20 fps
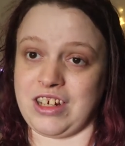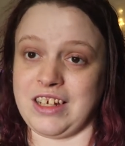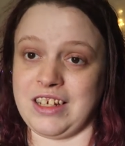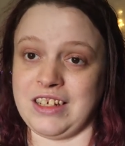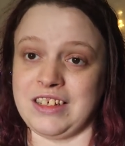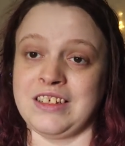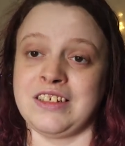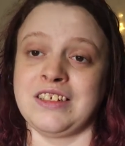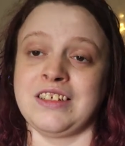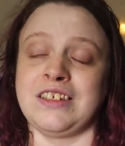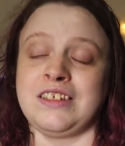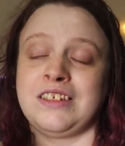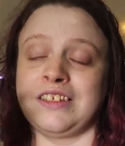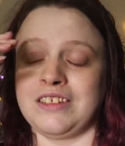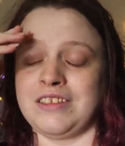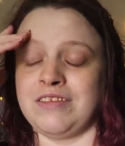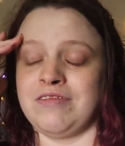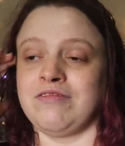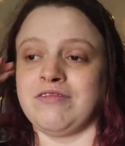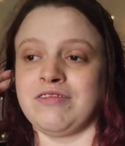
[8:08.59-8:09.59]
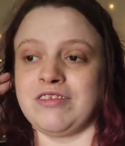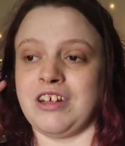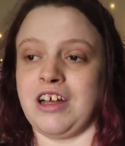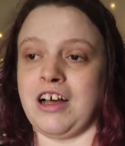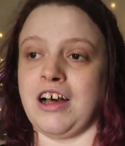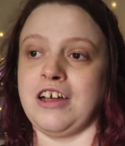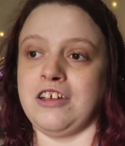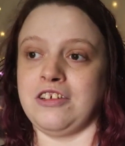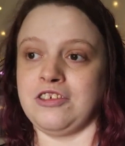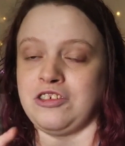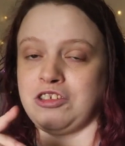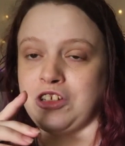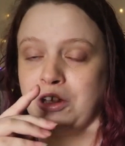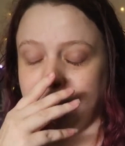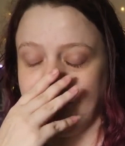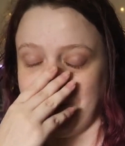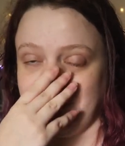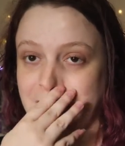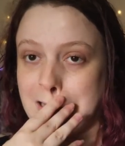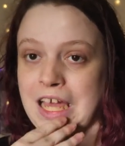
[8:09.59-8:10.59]
year, I just
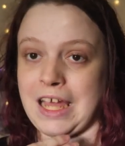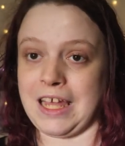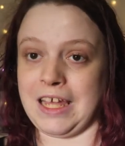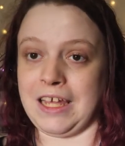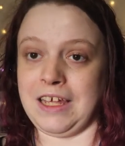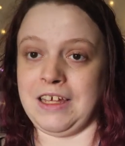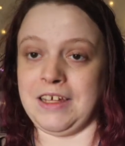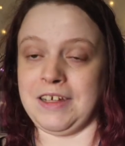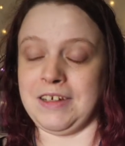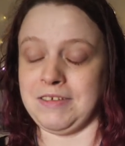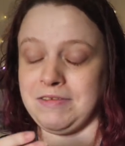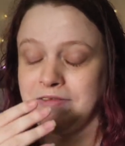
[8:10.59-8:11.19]
don't take